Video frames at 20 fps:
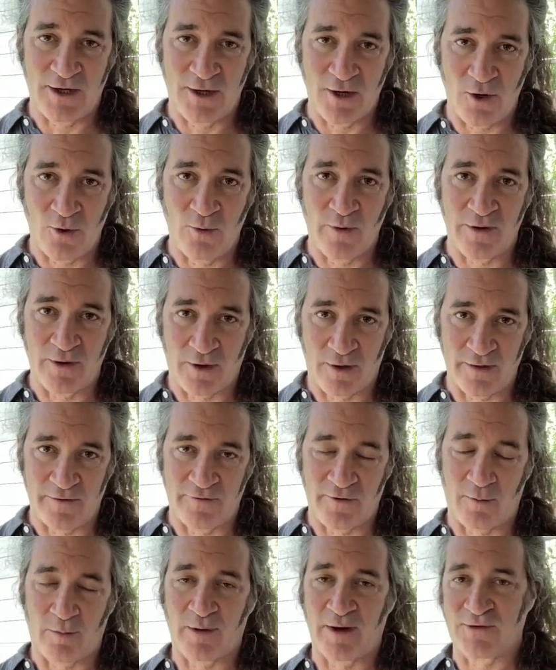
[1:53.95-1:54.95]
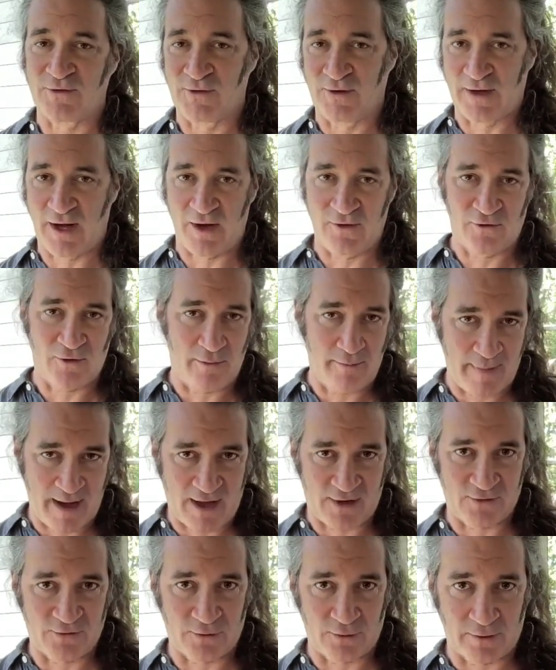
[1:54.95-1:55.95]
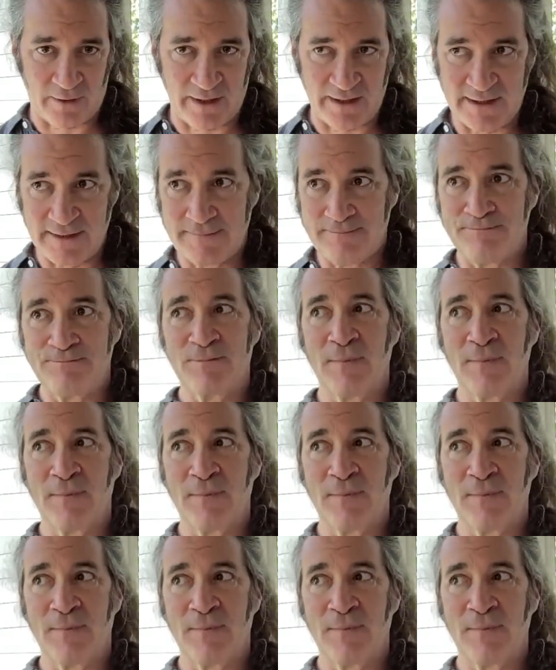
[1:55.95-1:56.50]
to go with all of your presentation mastery.